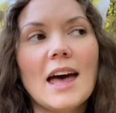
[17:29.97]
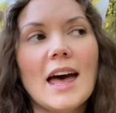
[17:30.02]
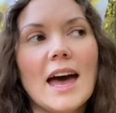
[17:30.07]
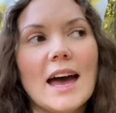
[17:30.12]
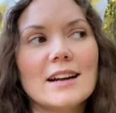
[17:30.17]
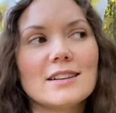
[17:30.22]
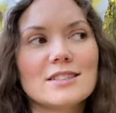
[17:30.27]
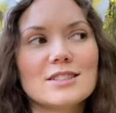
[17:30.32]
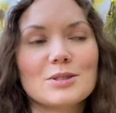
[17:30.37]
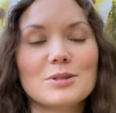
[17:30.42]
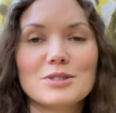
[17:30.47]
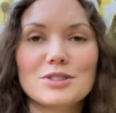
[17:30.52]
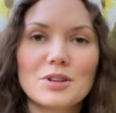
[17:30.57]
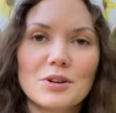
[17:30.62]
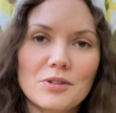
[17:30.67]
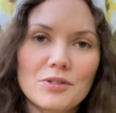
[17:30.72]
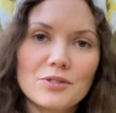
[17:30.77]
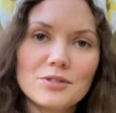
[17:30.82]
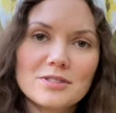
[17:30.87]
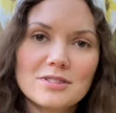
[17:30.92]
And so I
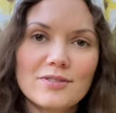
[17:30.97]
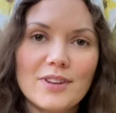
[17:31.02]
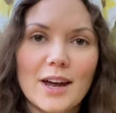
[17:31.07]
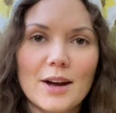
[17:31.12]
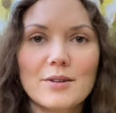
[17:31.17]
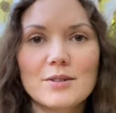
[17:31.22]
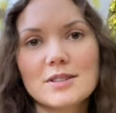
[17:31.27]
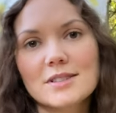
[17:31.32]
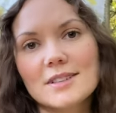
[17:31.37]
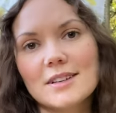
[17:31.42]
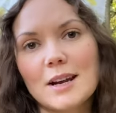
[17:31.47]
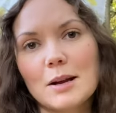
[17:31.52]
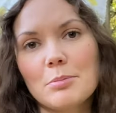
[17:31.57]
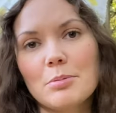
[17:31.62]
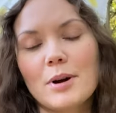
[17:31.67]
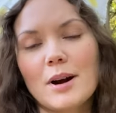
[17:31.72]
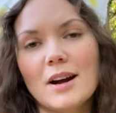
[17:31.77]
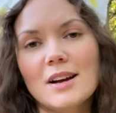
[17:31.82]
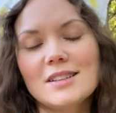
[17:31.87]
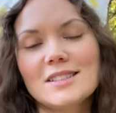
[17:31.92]
took those flowers that I
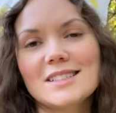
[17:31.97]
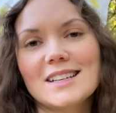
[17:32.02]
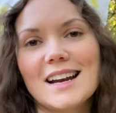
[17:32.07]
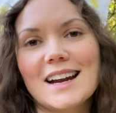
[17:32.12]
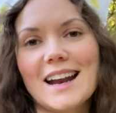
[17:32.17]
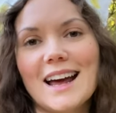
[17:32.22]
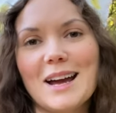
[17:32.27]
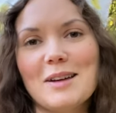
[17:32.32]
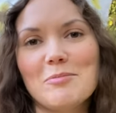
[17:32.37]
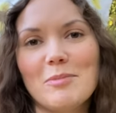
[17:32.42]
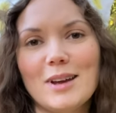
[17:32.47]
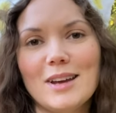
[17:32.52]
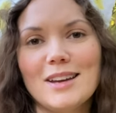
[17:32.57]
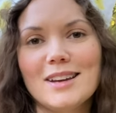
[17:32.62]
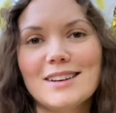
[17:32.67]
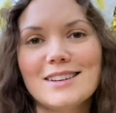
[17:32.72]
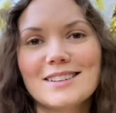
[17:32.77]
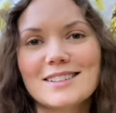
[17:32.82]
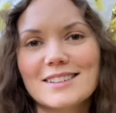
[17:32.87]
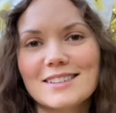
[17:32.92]
pressed and I
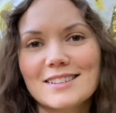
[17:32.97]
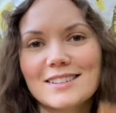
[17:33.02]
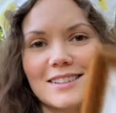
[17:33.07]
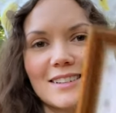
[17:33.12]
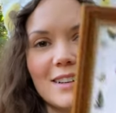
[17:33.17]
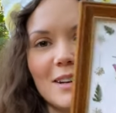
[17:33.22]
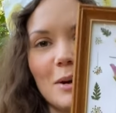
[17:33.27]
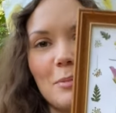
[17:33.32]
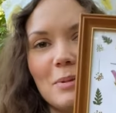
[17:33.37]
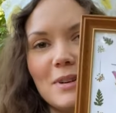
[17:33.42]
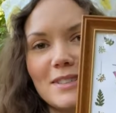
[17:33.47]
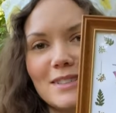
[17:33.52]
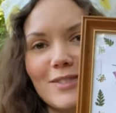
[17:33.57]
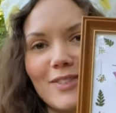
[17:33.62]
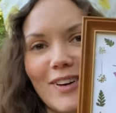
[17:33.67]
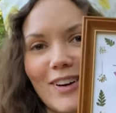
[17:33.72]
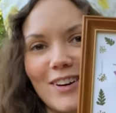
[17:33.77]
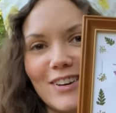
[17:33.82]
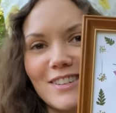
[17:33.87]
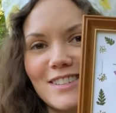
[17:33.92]
made a piece of
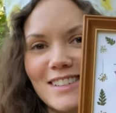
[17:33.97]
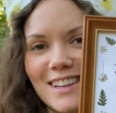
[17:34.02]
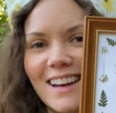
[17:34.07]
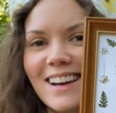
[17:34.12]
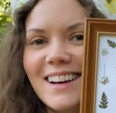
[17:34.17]
art.